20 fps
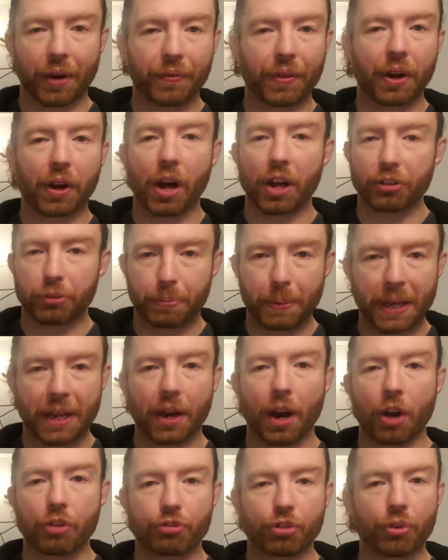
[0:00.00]
there, not
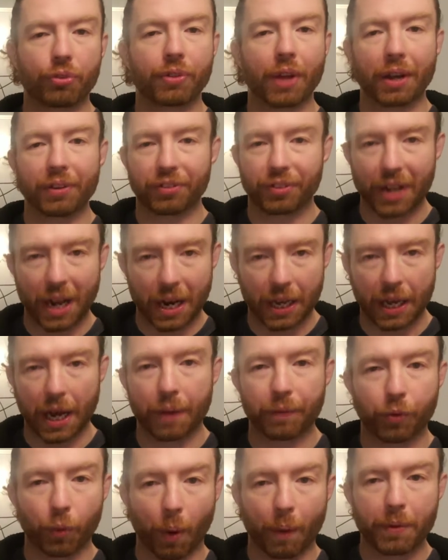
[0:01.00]
speaking our truth, not standing
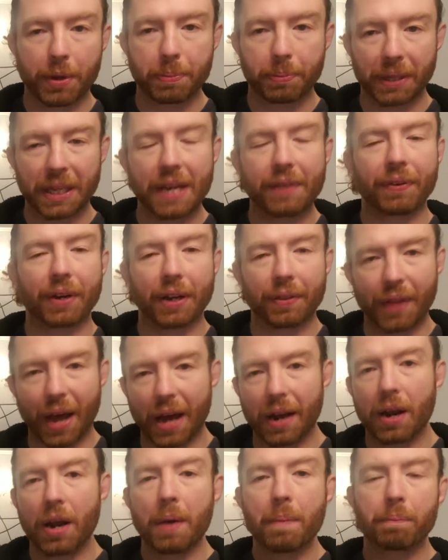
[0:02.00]
up for what we believe in, and
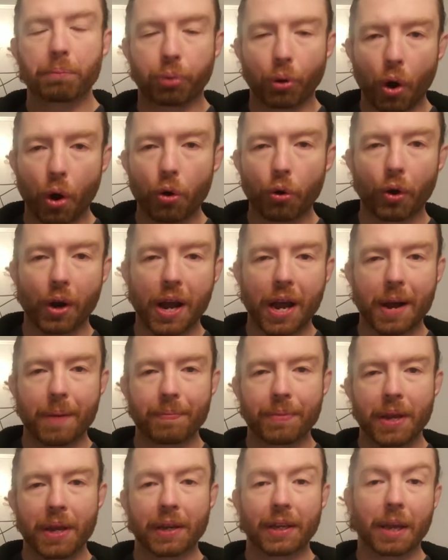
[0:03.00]
that
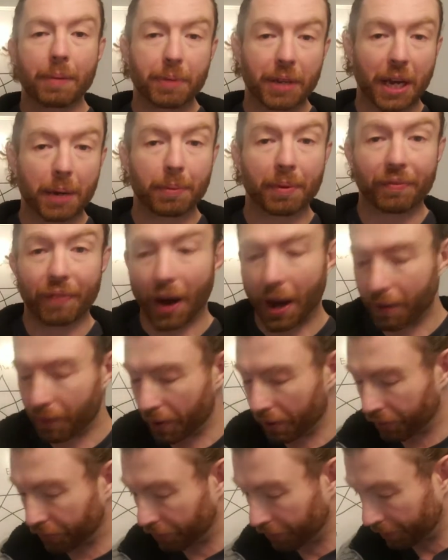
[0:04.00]
program can become a
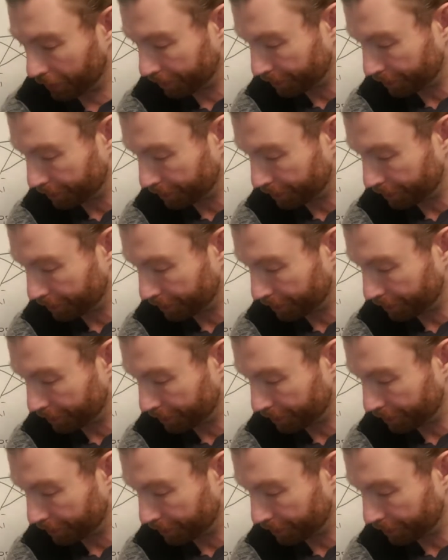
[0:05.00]
virus.